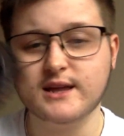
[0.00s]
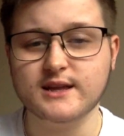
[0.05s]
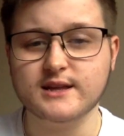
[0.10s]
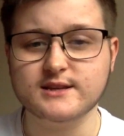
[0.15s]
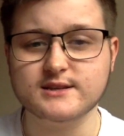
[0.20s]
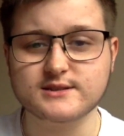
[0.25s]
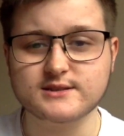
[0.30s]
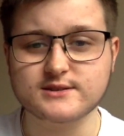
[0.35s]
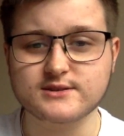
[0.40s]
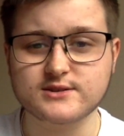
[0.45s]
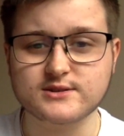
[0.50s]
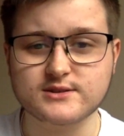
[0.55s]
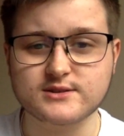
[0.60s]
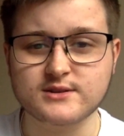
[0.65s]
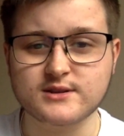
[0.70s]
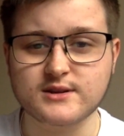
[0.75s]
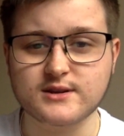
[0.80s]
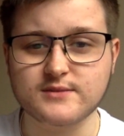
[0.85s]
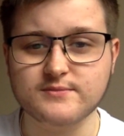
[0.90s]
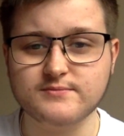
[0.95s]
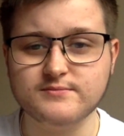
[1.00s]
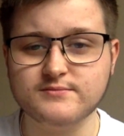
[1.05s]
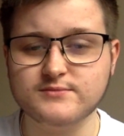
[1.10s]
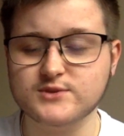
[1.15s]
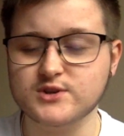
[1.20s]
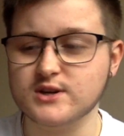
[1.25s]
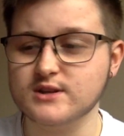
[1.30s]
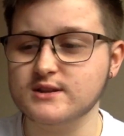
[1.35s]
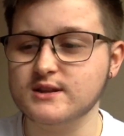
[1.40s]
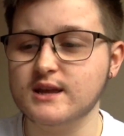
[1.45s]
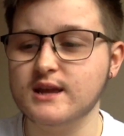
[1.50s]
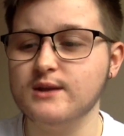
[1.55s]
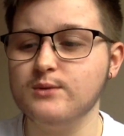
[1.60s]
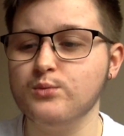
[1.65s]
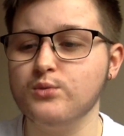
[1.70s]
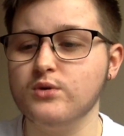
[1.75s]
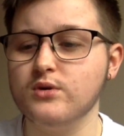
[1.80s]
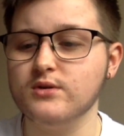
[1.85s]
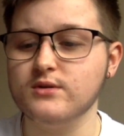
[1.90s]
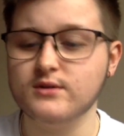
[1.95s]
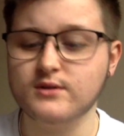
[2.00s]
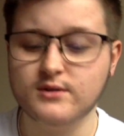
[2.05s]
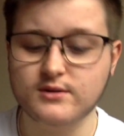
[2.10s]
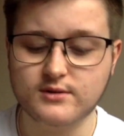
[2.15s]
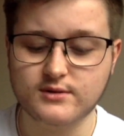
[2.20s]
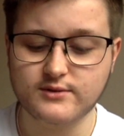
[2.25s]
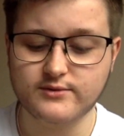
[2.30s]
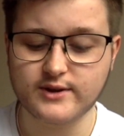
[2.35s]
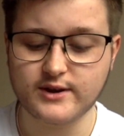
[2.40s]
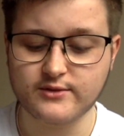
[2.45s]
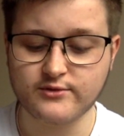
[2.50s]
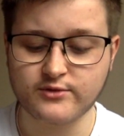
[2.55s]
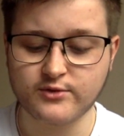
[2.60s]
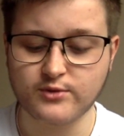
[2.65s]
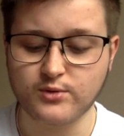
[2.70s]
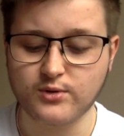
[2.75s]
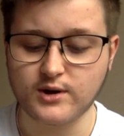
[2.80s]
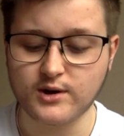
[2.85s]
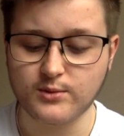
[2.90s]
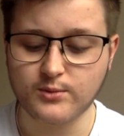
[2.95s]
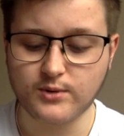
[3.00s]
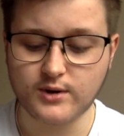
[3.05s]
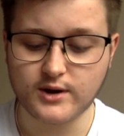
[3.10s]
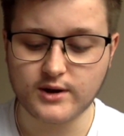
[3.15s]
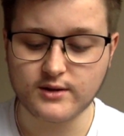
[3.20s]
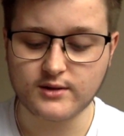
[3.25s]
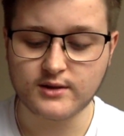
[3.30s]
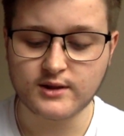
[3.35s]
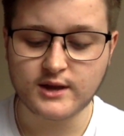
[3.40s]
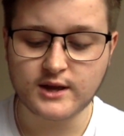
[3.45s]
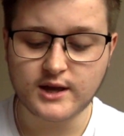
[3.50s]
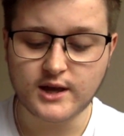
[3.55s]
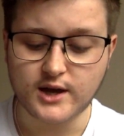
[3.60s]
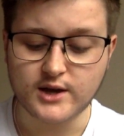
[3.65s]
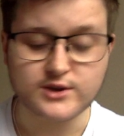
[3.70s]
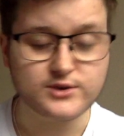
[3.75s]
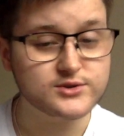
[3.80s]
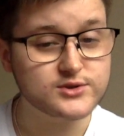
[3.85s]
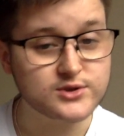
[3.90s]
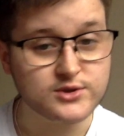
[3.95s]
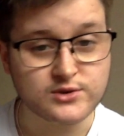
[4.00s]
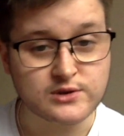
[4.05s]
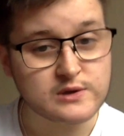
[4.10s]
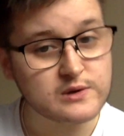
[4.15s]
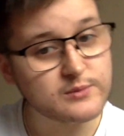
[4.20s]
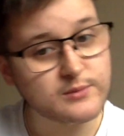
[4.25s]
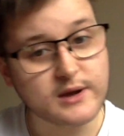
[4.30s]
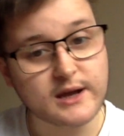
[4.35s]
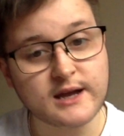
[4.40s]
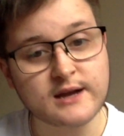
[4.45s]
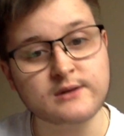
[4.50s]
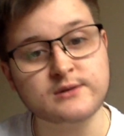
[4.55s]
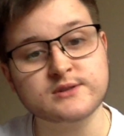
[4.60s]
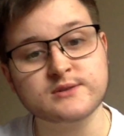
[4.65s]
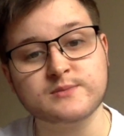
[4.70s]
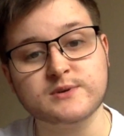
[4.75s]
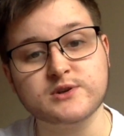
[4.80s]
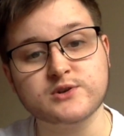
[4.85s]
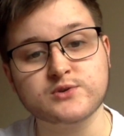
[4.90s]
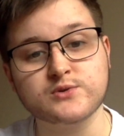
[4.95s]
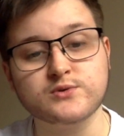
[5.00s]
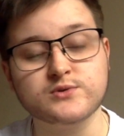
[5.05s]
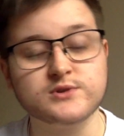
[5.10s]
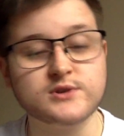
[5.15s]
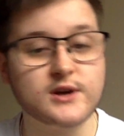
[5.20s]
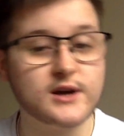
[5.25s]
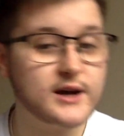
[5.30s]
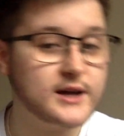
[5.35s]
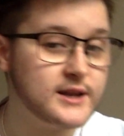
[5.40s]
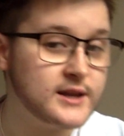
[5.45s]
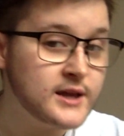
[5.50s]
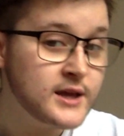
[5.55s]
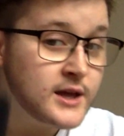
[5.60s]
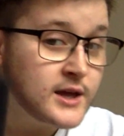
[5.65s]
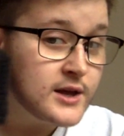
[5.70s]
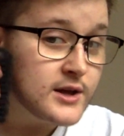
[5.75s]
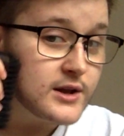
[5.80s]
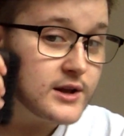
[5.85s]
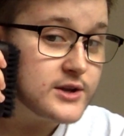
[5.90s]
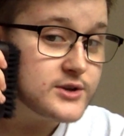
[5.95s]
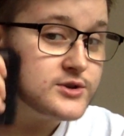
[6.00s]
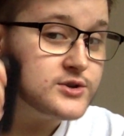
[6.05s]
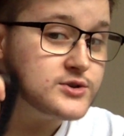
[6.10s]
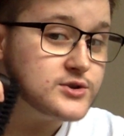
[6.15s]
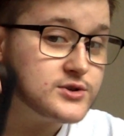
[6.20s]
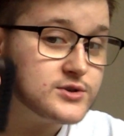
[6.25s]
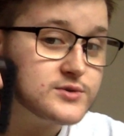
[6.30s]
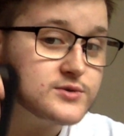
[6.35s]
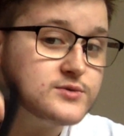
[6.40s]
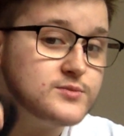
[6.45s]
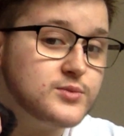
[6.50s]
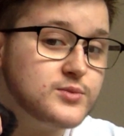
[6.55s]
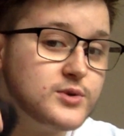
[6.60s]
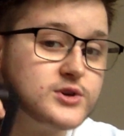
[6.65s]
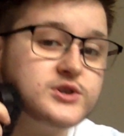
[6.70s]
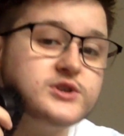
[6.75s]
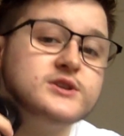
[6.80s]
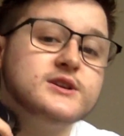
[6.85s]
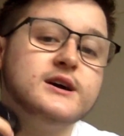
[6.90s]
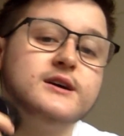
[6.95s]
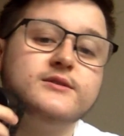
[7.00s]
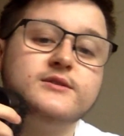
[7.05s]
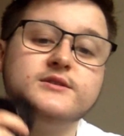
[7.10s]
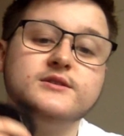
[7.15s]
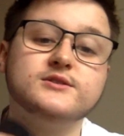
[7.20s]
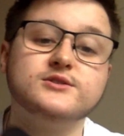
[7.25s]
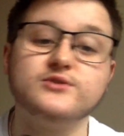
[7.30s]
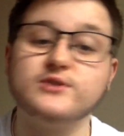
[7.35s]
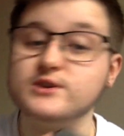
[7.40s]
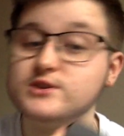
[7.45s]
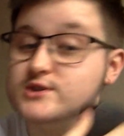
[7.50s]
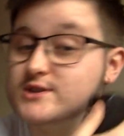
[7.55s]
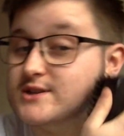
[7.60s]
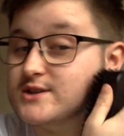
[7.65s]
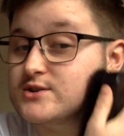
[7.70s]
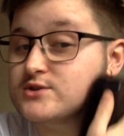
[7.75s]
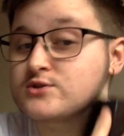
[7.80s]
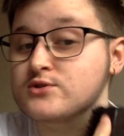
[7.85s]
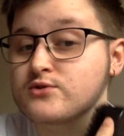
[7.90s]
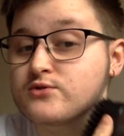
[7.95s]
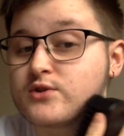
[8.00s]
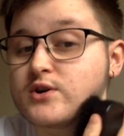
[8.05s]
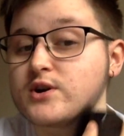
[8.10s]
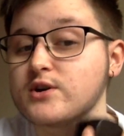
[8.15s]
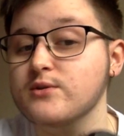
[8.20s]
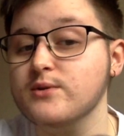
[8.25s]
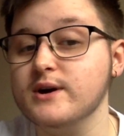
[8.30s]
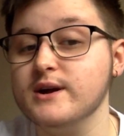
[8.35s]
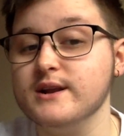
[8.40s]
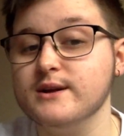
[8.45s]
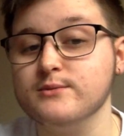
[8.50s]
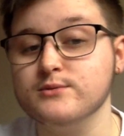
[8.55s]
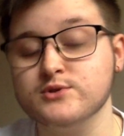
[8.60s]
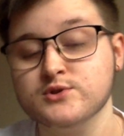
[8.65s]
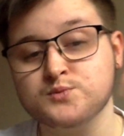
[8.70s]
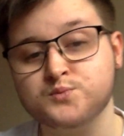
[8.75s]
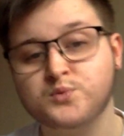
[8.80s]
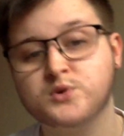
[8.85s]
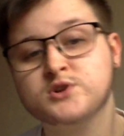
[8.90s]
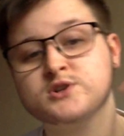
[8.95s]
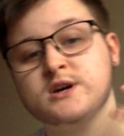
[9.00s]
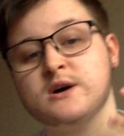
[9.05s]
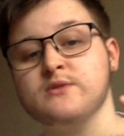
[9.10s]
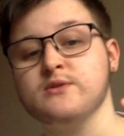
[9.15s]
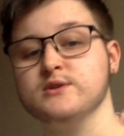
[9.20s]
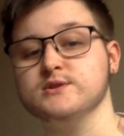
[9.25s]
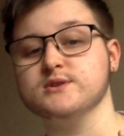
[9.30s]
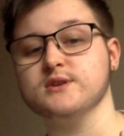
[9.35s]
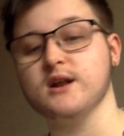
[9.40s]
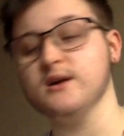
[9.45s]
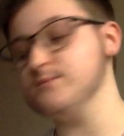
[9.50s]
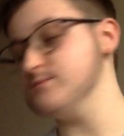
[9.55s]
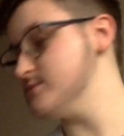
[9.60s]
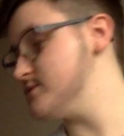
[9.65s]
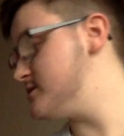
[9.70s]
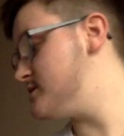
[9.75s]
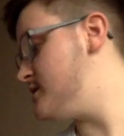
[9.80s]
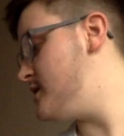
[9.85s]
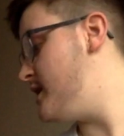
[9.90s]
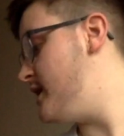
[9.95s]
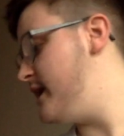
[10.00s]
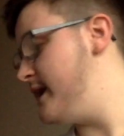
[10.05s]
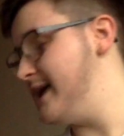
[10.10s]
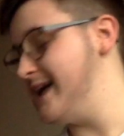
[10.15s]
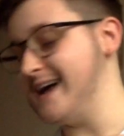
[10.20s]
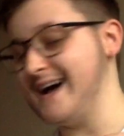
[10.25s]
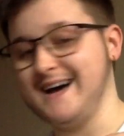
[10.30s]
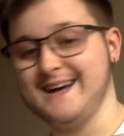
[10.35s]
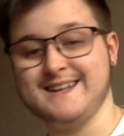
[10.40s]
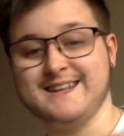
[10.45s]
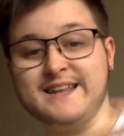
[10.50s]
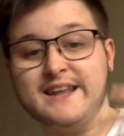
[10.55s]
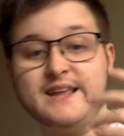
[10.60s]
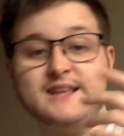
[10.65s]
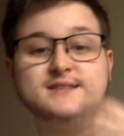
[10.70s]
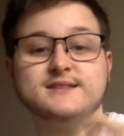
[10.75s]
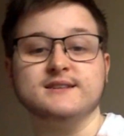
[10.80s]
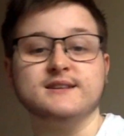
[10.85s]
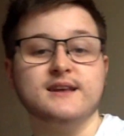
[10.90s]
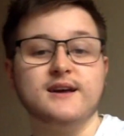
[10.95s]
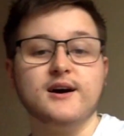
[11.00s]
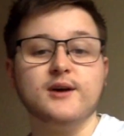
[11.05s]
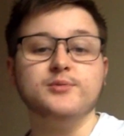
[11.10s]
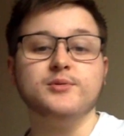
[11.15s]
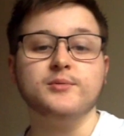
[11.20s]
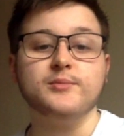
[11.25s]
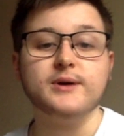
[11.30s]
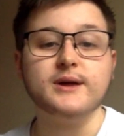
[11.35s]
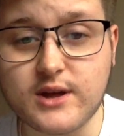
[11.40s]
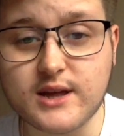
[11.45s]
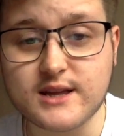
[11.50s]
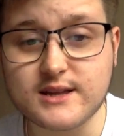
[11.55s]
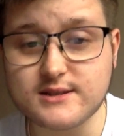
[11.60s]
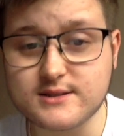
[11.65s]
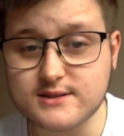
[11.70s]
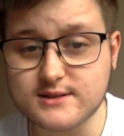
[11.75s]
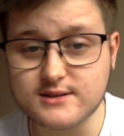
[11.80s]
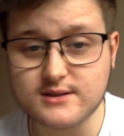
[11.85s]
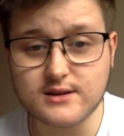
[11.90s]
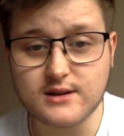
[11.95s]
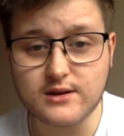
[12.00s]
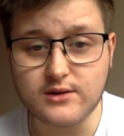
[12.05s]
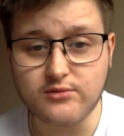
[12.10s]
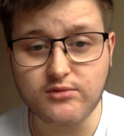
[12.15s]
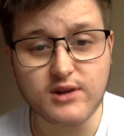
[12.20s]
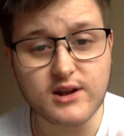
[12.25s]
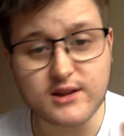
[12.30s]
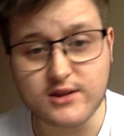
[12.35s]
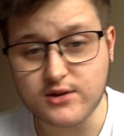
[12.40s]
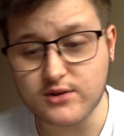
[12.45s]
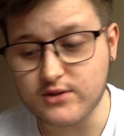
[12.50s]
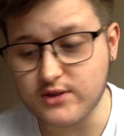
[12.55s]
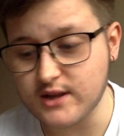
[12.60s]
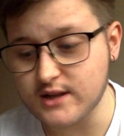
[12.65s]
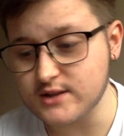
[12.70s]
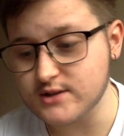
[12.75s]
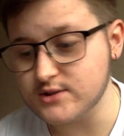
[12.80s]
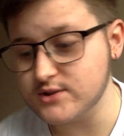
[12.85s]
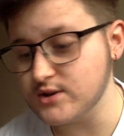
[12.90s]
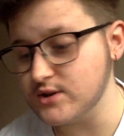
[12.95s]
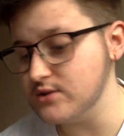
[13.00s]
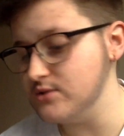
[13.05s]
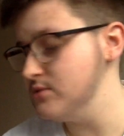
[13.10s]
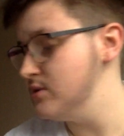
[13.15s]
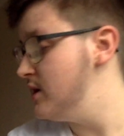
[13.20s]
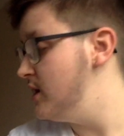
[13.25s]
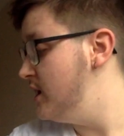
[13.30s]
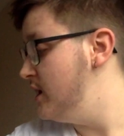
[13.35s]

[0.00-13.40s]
It's just the Jack Dean one for quite a while. I used to use when my hair was a bit shorter, and literally just brush it down in the direction it should grow, and it will just brush out those clumps and neaten it up a bit. It's a really good thing to do.